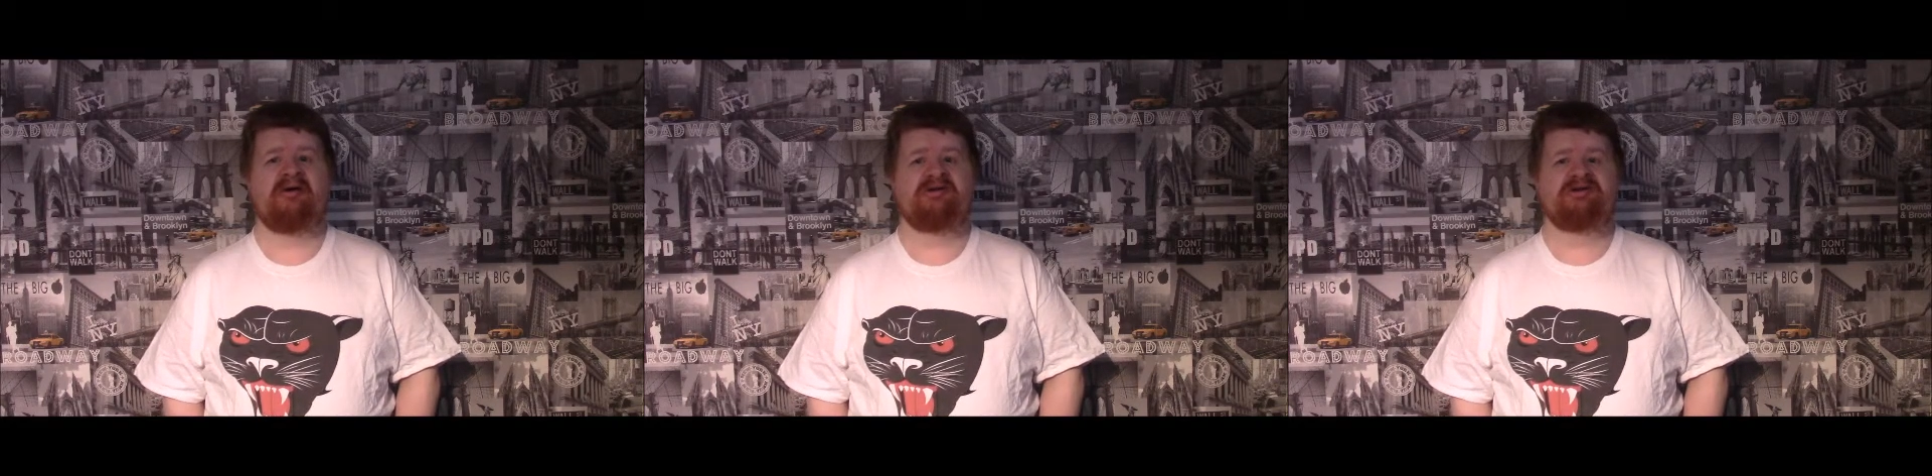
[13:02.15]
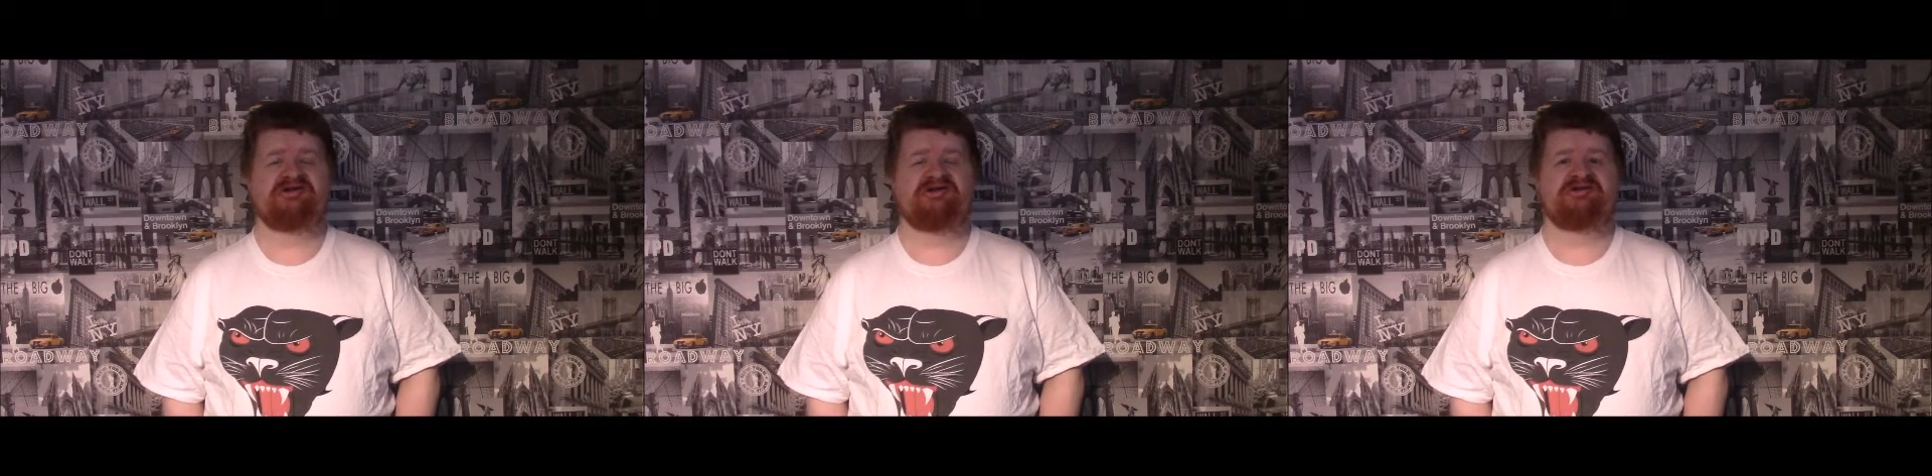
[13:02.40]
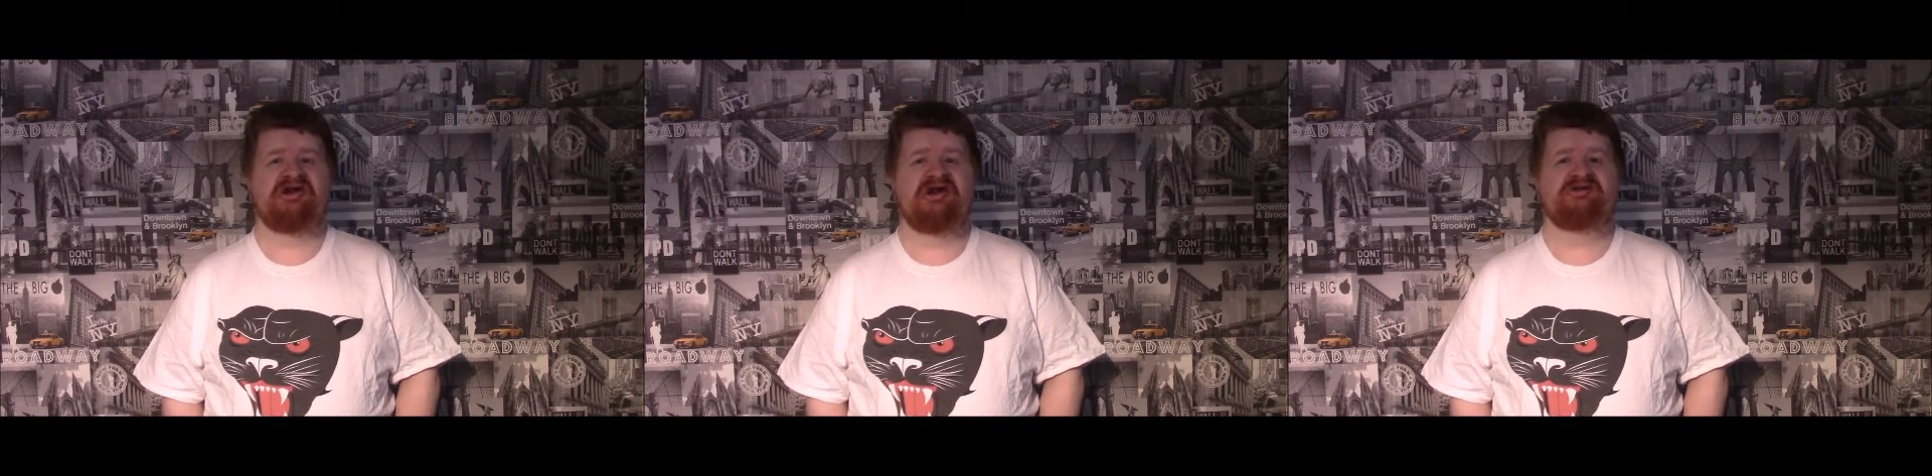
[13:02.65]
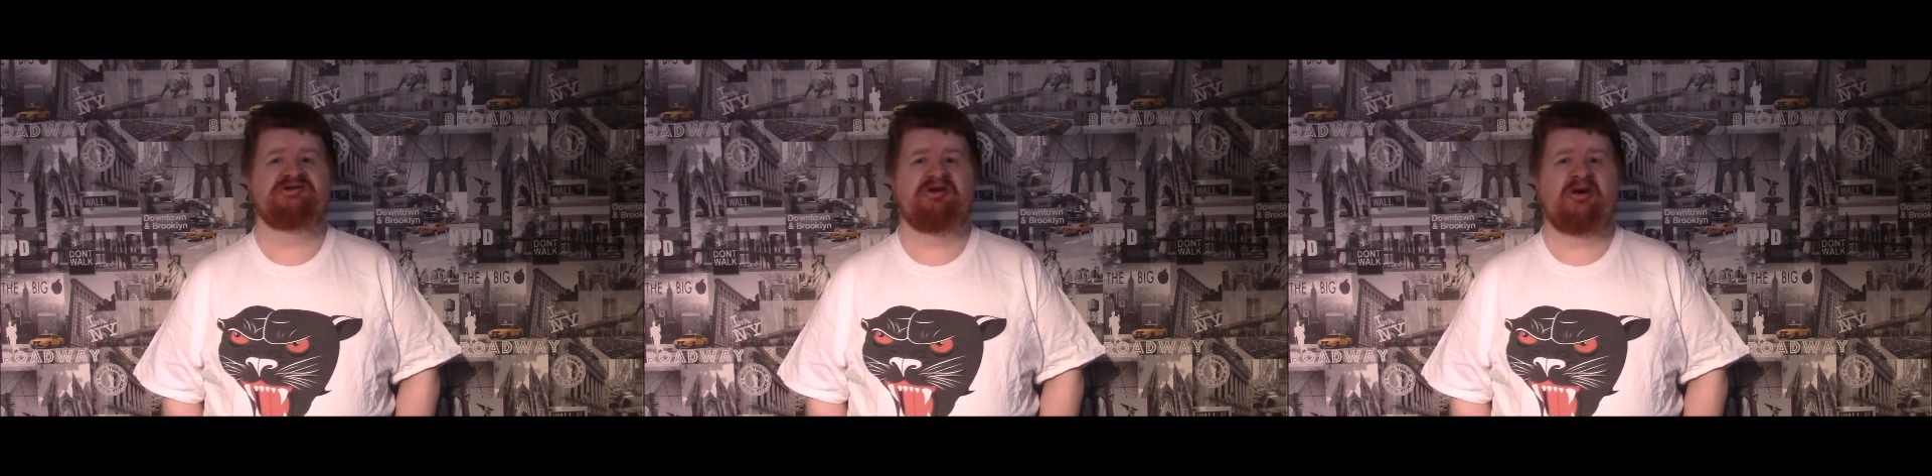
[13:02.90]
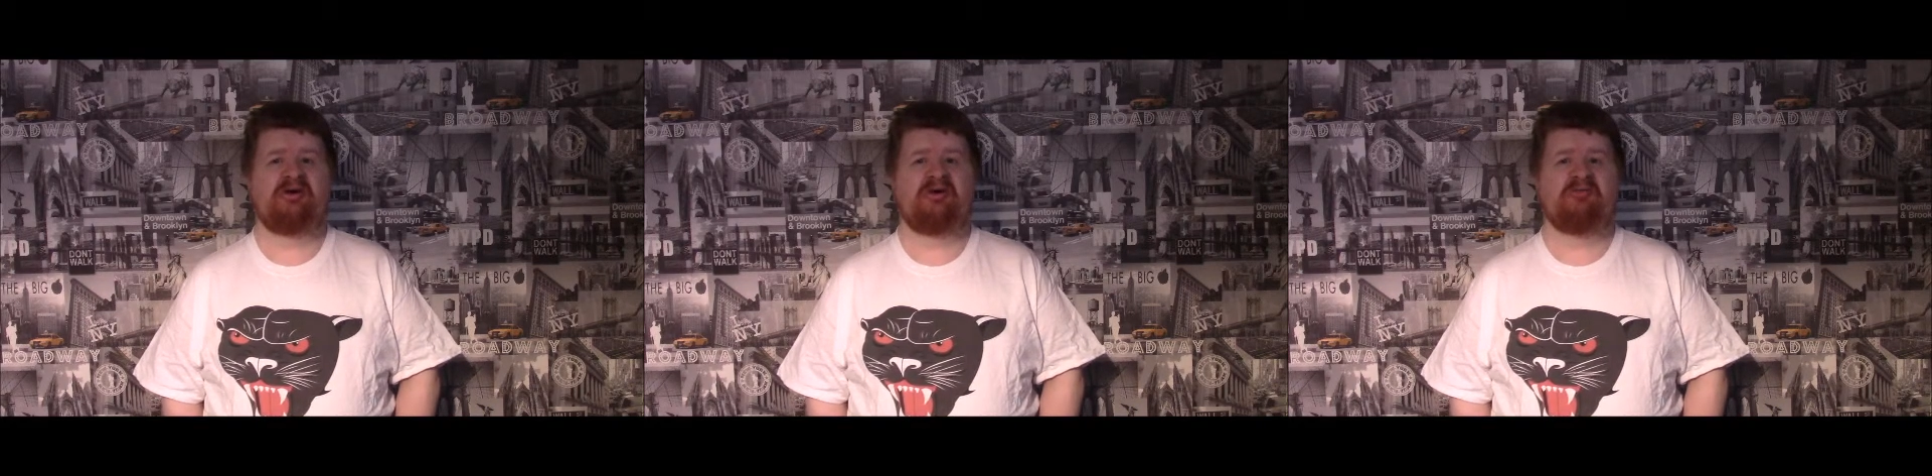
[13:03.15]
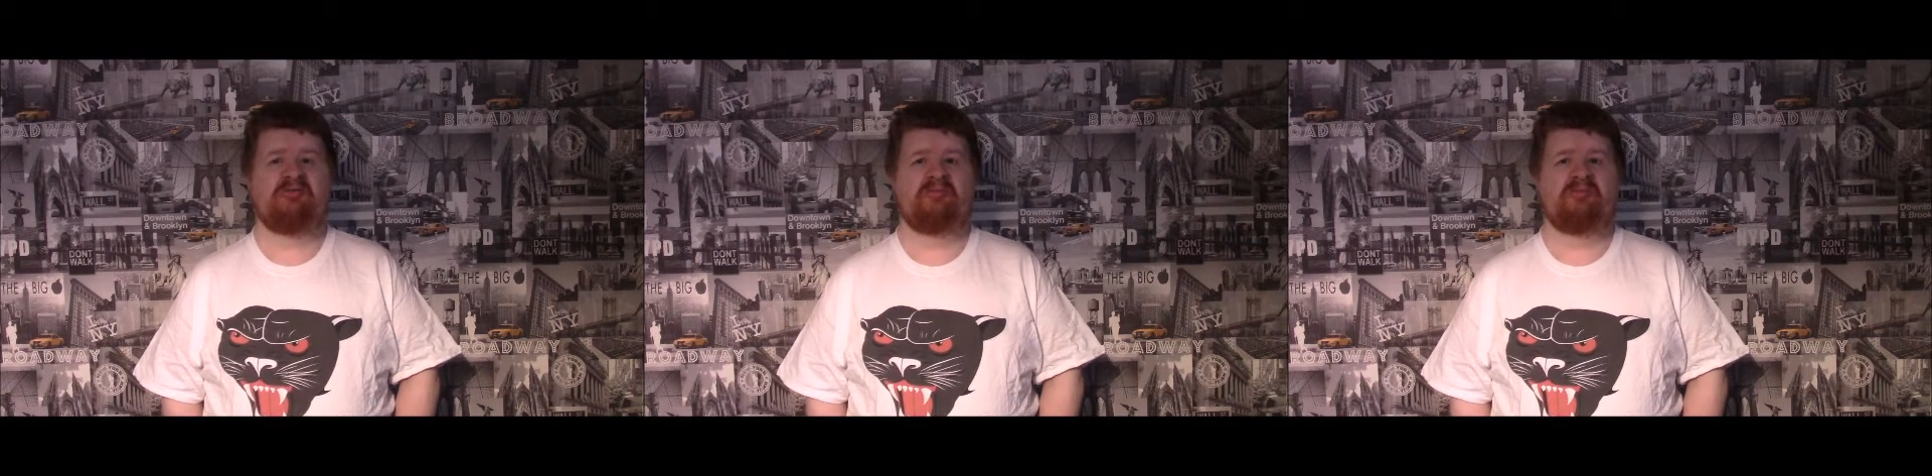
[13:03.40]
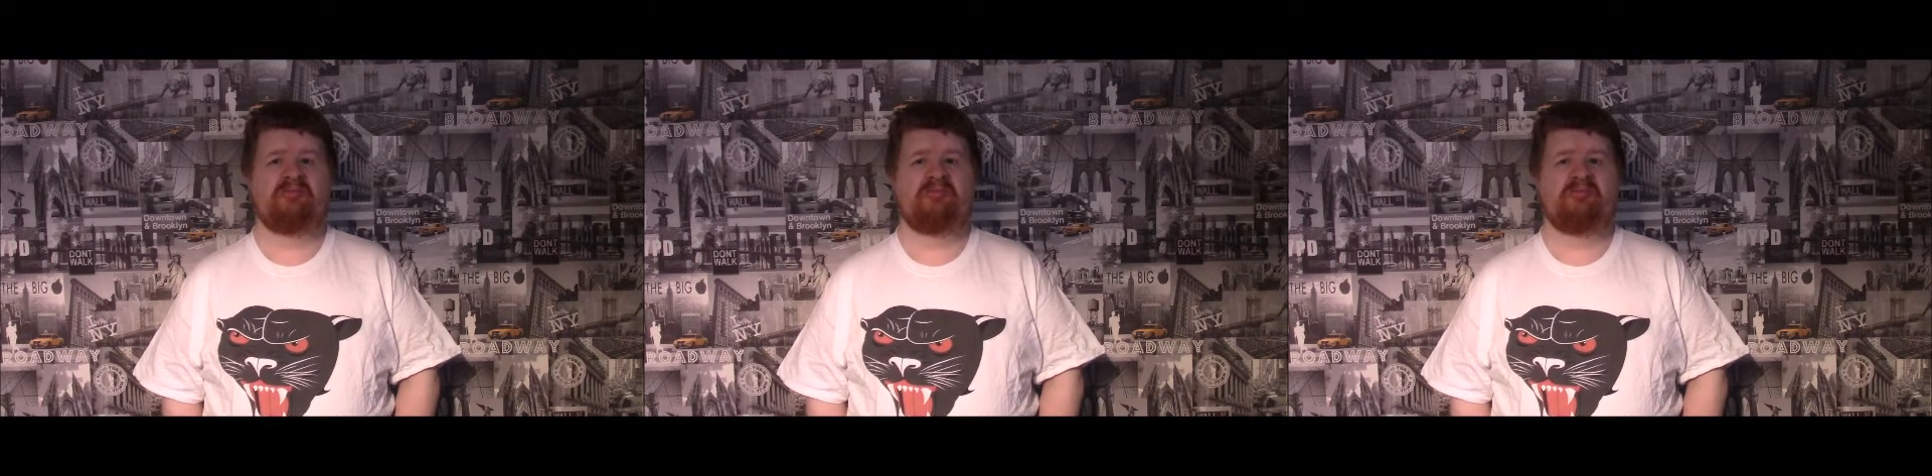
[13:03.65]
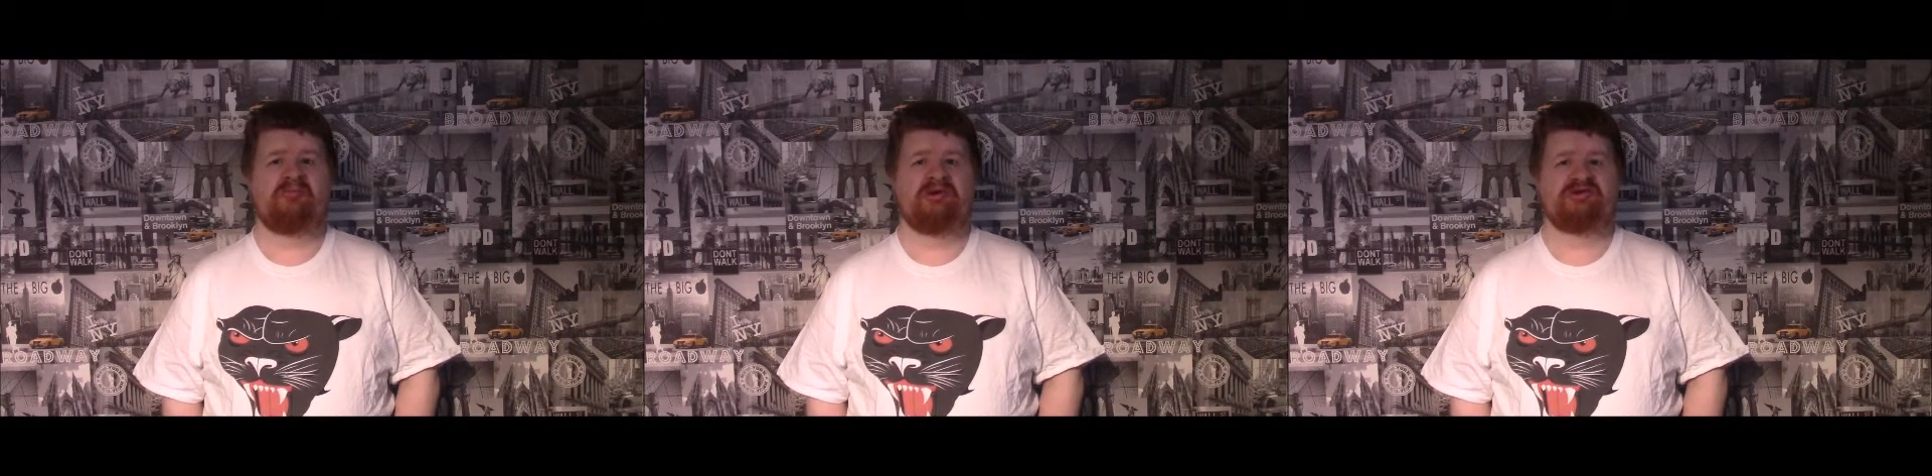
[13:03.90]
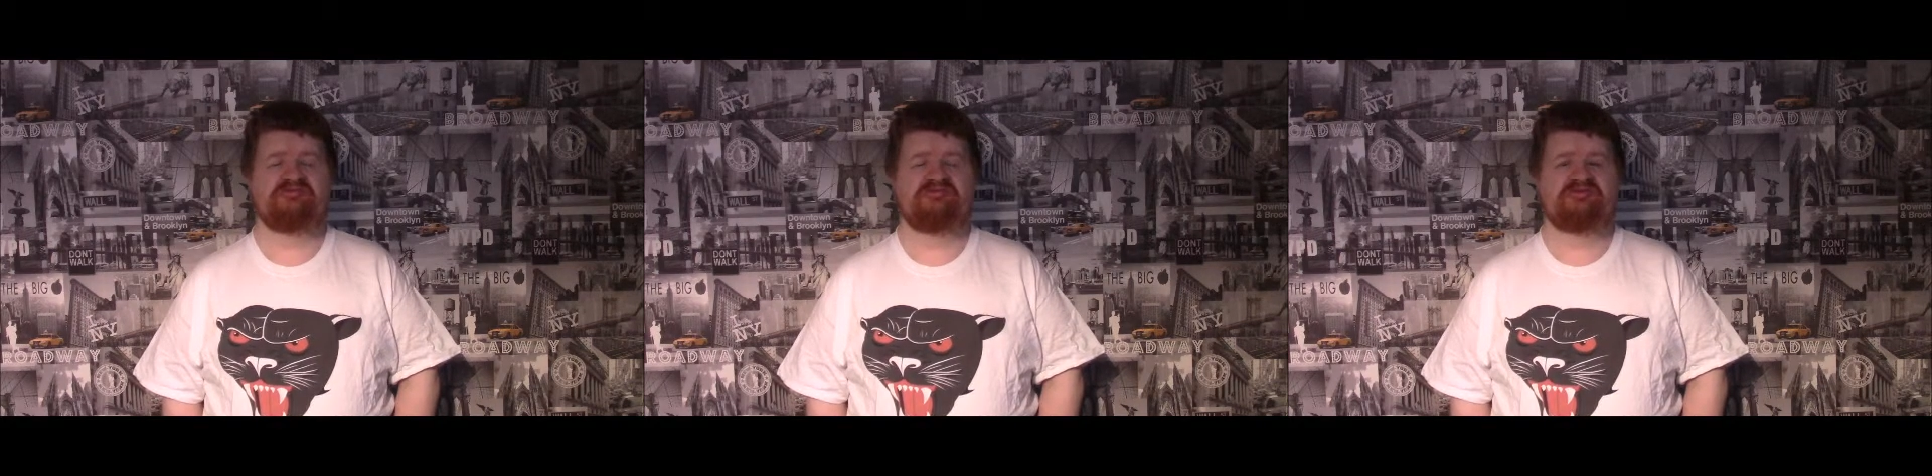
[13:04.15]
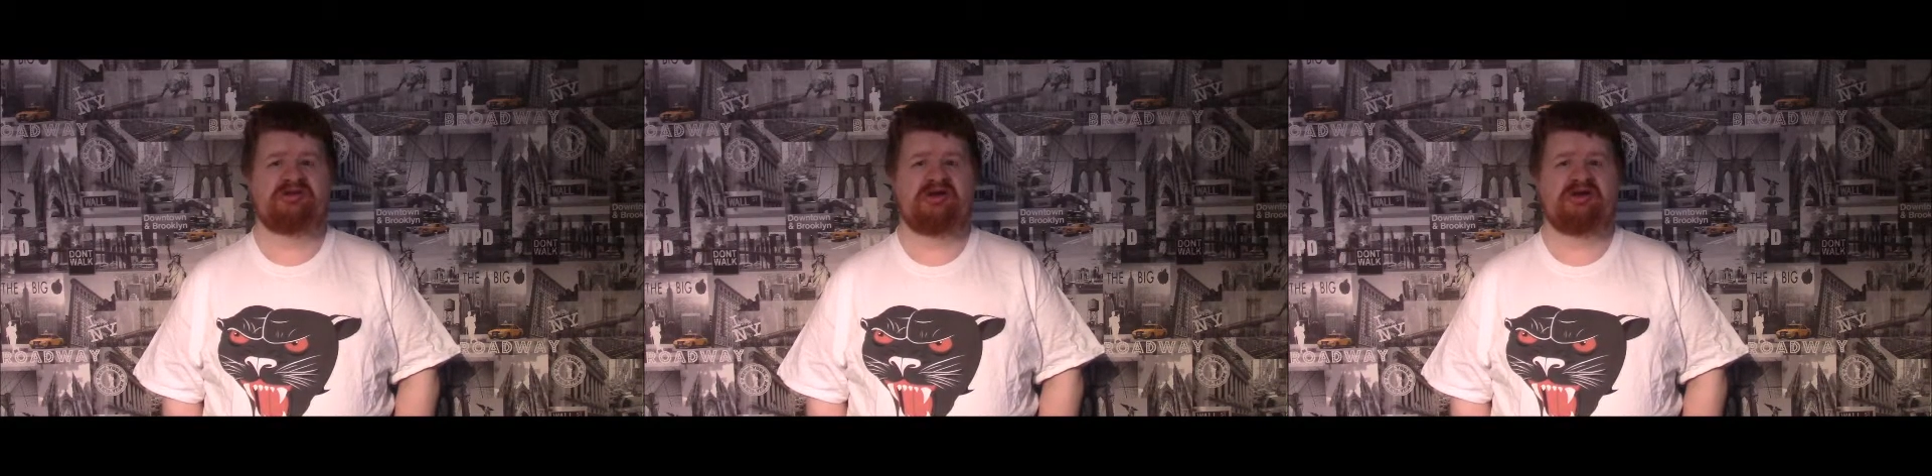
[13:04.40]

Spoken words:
she says that when she was trying to